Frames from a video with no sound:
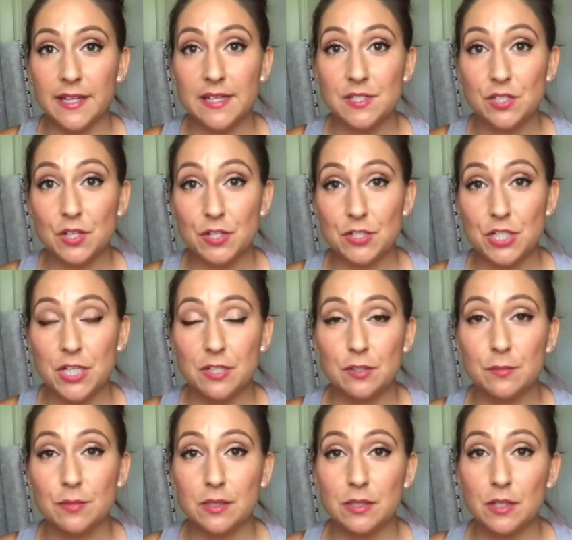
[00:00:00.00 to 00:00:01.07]
to her channel
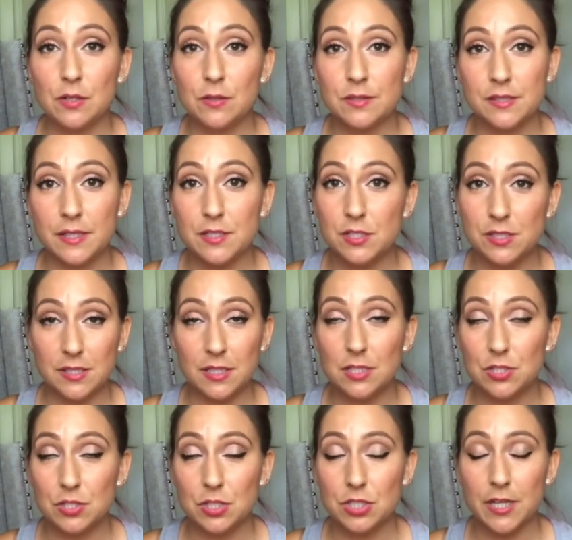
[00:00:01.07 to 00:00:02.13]
below because I just think you
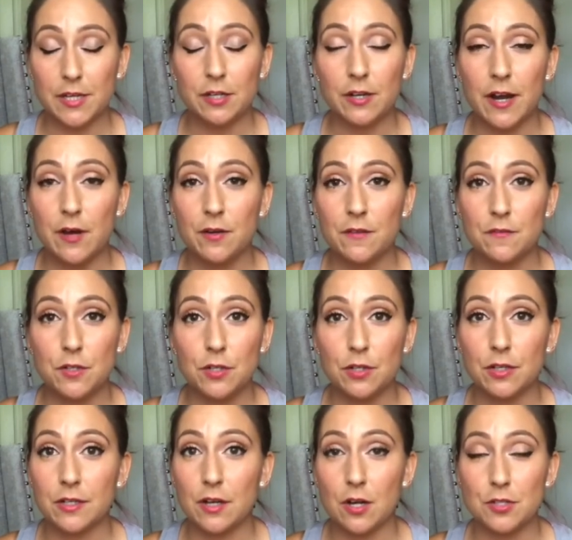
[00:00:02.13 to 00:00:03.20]
should check her out if you're
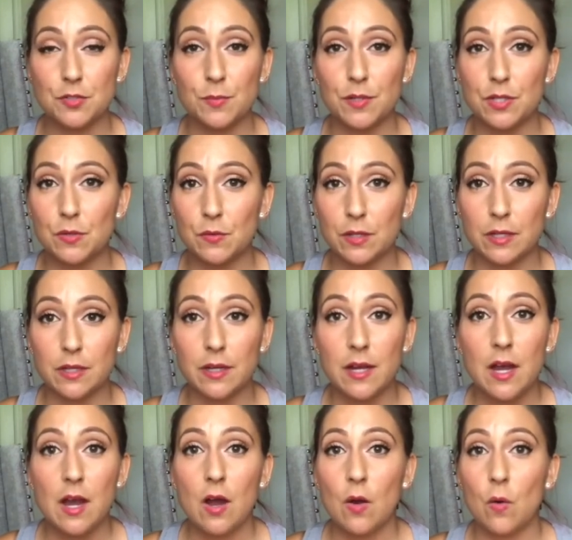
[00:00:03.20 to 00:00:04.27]
an entrepreneur
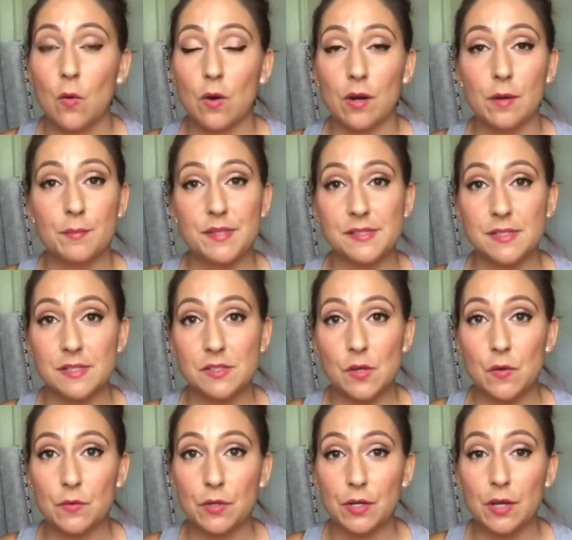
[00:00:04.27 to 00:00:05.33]
or a business
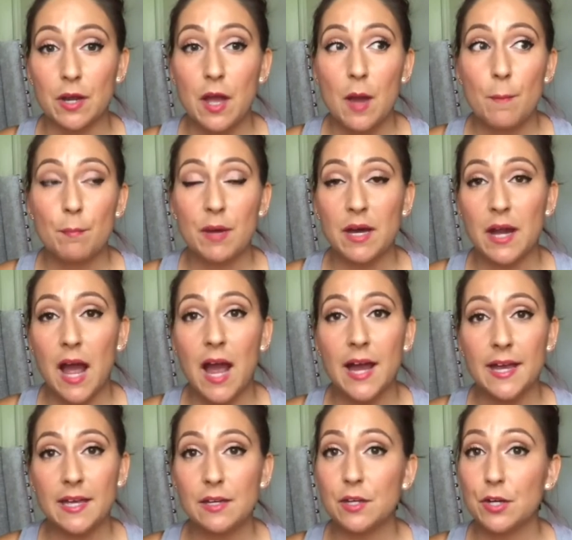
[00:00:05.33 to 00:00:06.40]
owner. But I
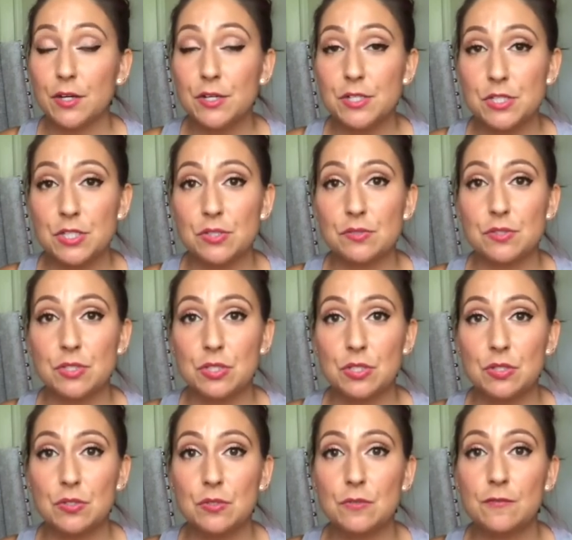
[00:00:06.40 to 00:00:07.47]
encourage you
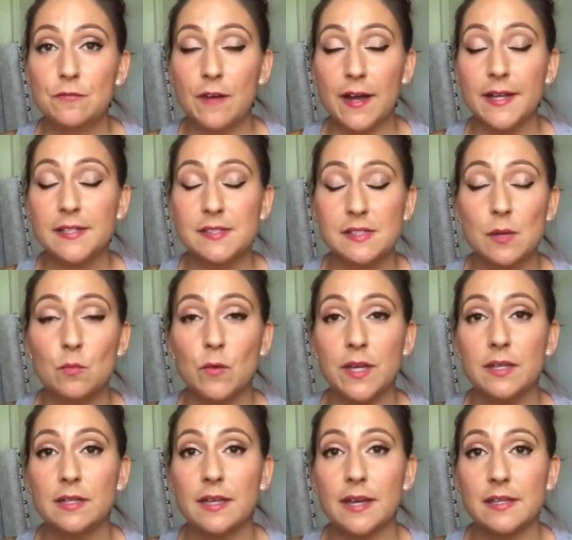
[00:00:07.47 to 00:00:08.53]
to find some way to
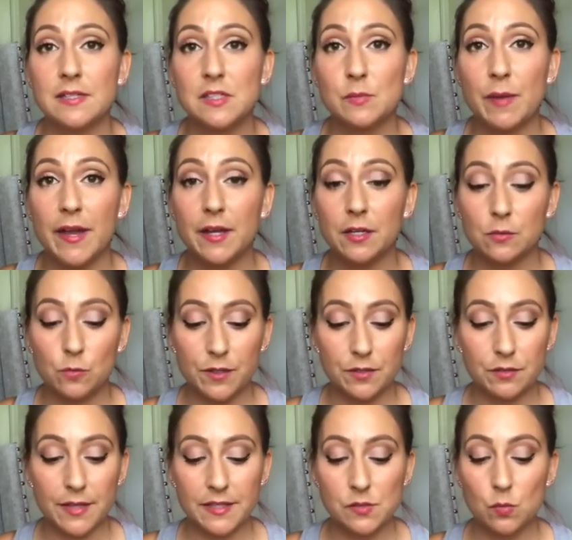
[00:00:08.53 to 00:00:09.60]
get inspired, whether
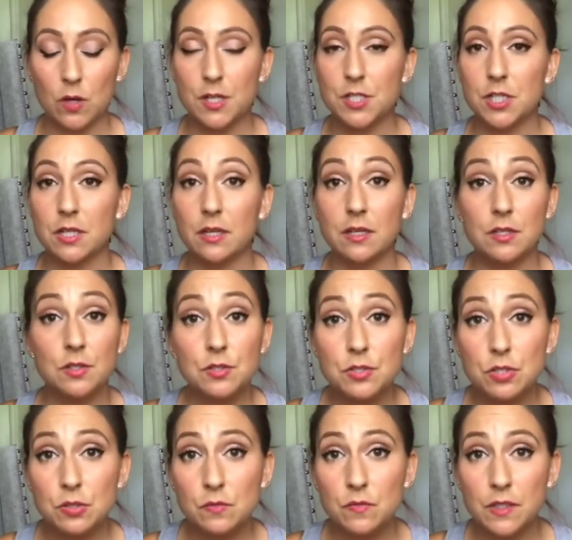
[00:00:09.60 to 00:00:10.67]
that's watching a
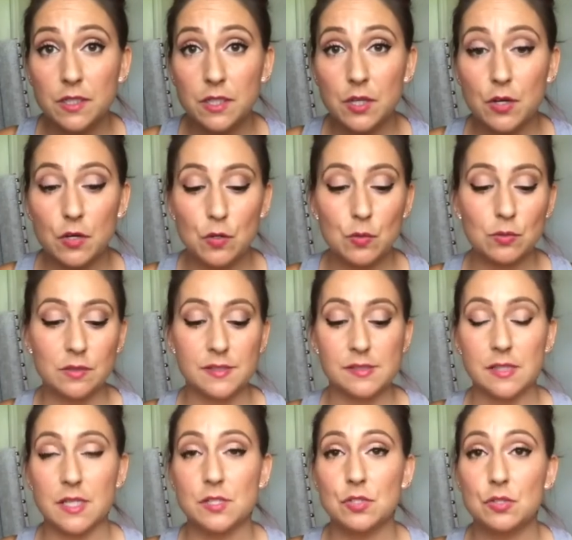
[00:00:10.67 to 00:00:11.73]
YouTube video,
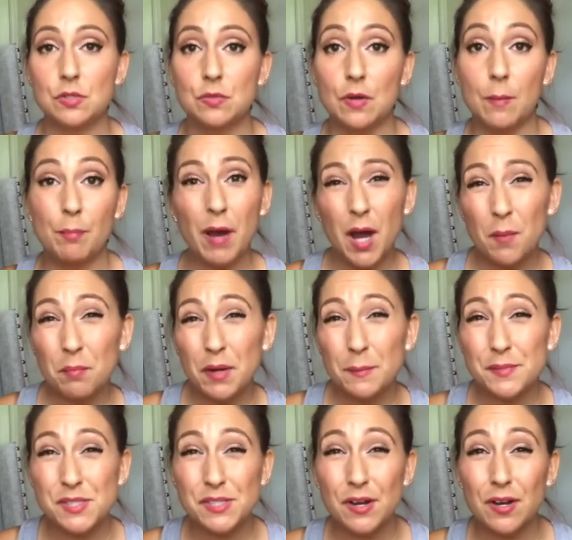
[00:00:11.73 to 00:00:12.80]
listening to a pump-up
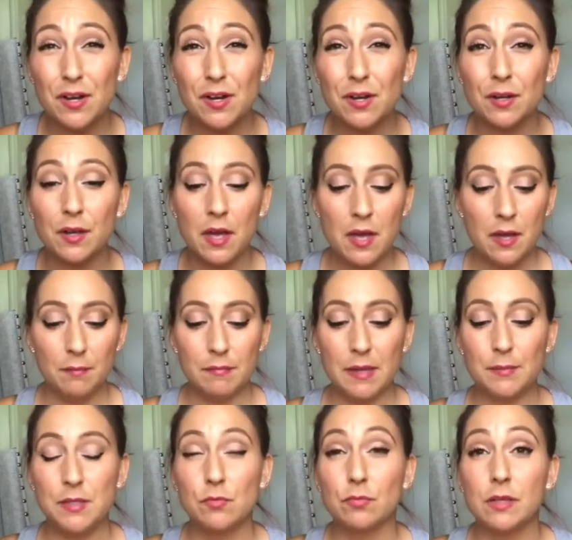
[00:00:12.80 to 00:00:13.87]
song,
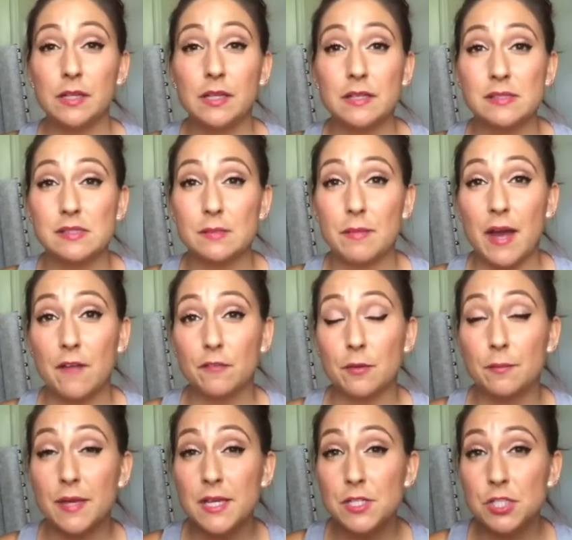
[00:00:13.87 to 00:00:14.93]
maybe reading some
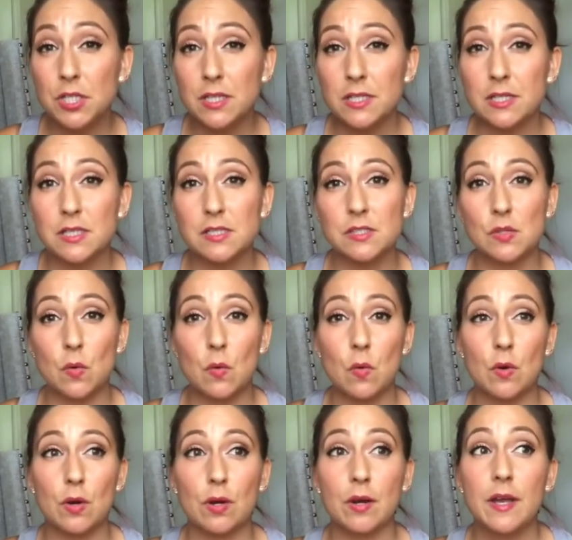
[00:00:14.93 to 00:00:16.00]
affirmations,
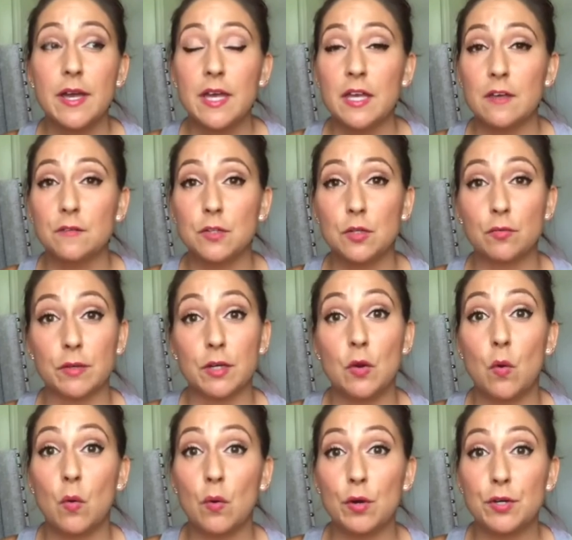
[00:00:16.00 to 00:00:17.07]
or if you
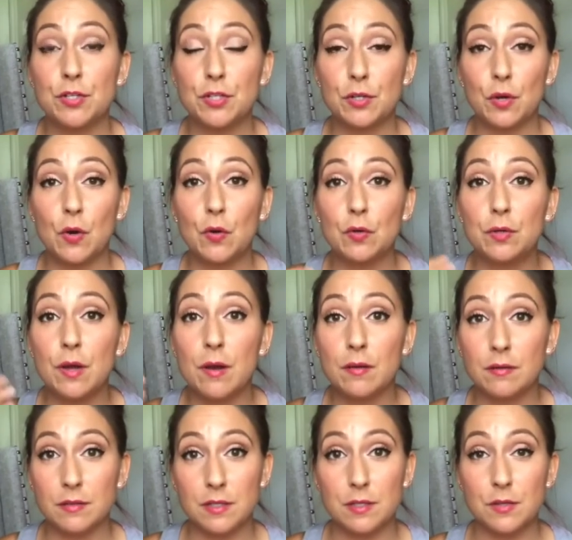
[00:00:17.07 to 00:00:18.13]
record your own
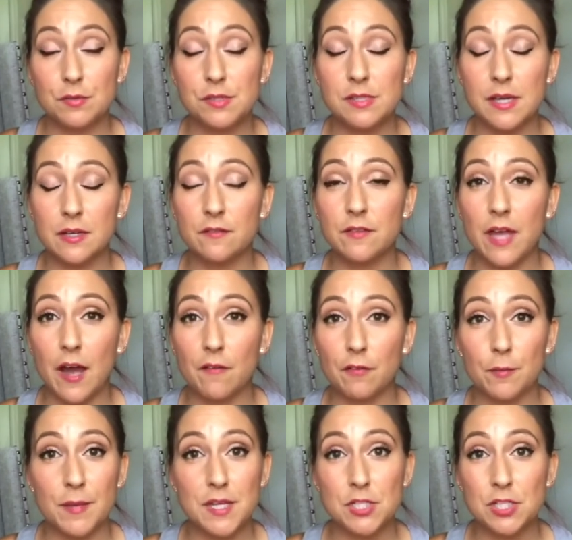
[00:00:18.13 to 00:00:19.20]
set of
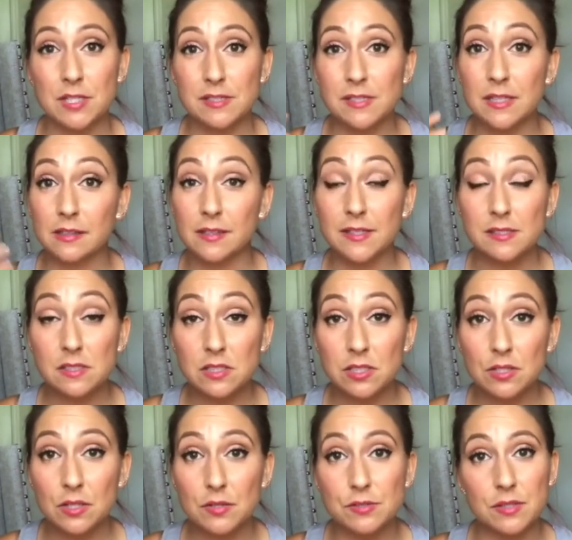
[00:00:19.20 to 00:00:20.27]
affirmations and listen to
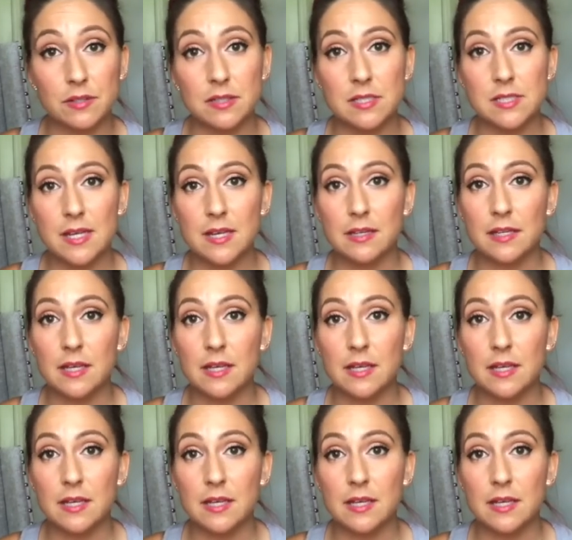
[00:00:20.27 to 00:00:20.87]
those on the daily.